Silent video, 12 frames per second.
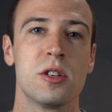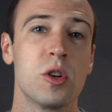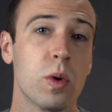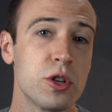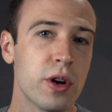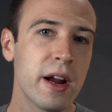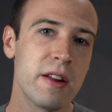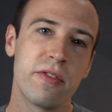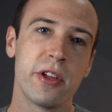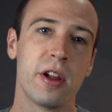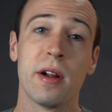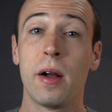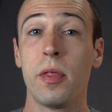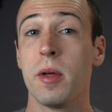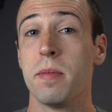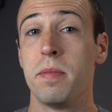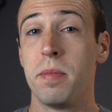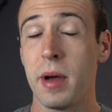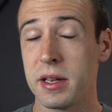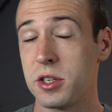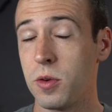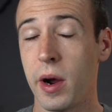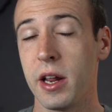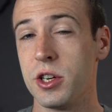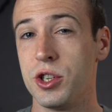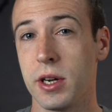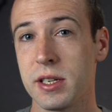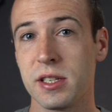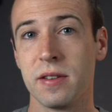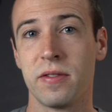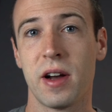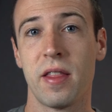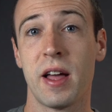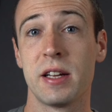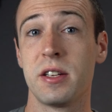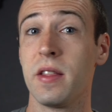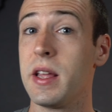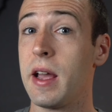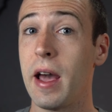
So we're trying to figure out the best way to justify that to the